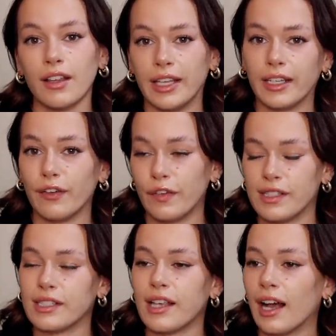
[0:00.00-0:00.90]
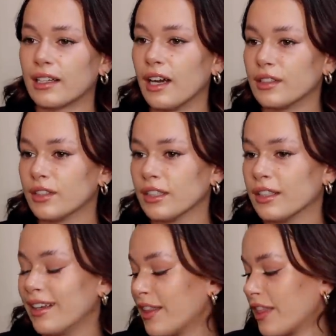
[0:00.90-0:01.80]
like a fuzzy sock on
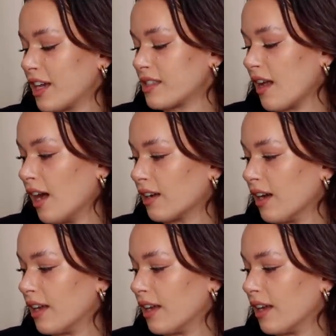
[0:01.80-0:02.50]
or a thick sock